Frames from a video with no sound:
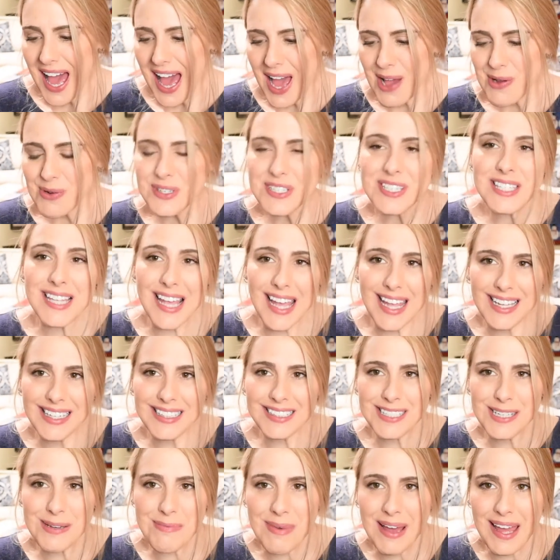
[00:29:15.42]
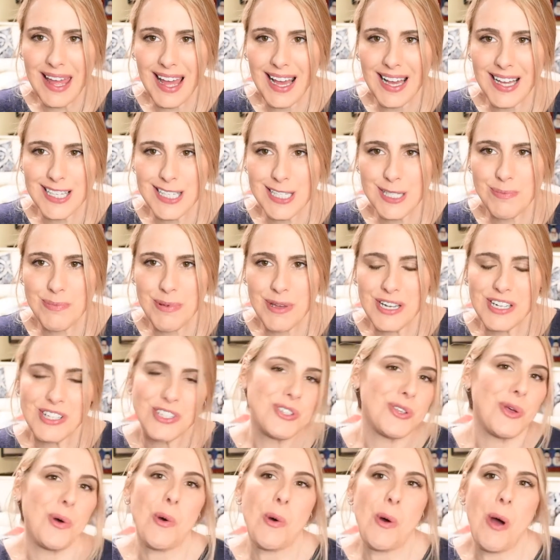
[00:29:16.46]
was saying to my husband,
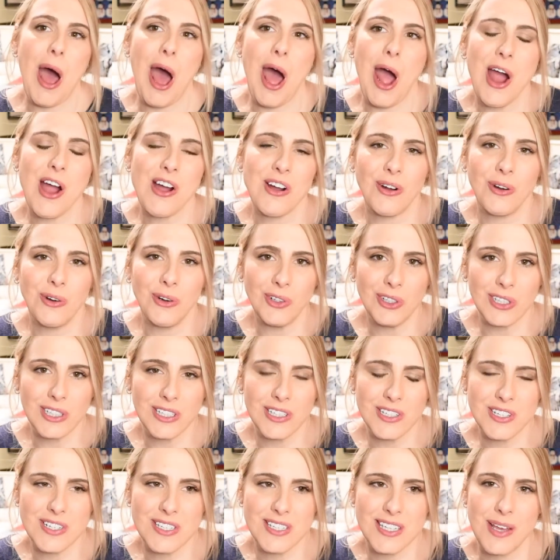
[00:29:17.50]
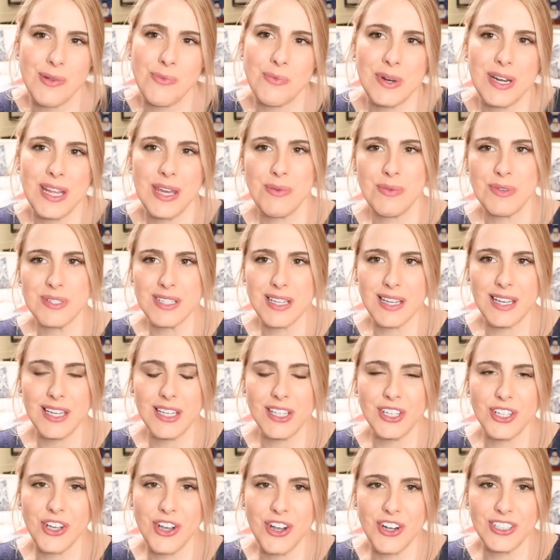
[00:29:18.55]
so our older son, when he was in
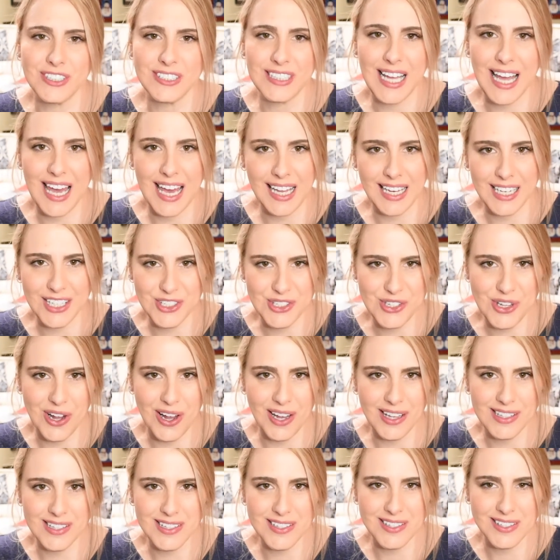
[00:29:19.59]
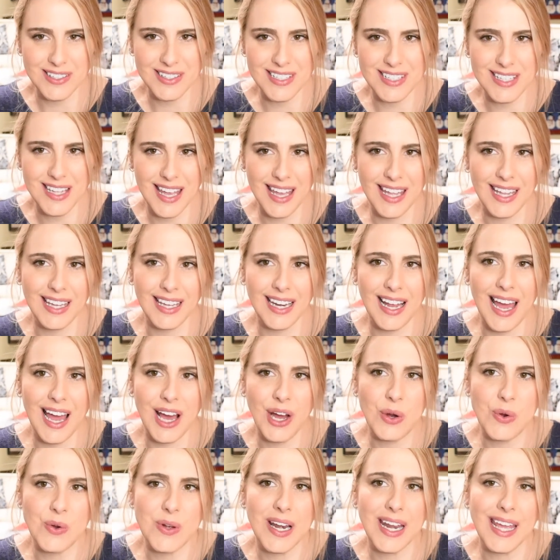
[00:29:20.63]
kindergarten, had his tonsils taken
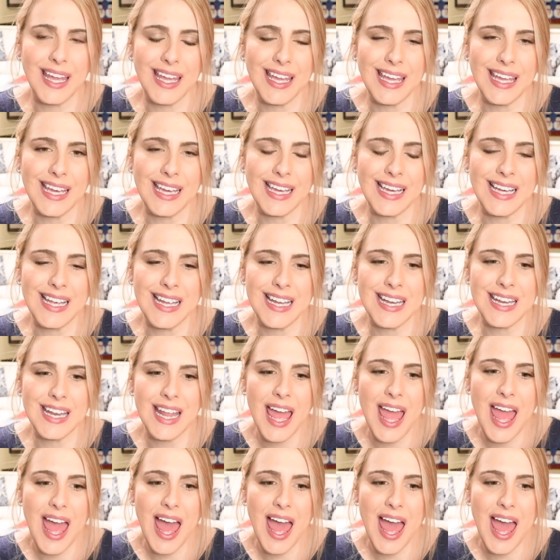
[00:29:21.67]
out, and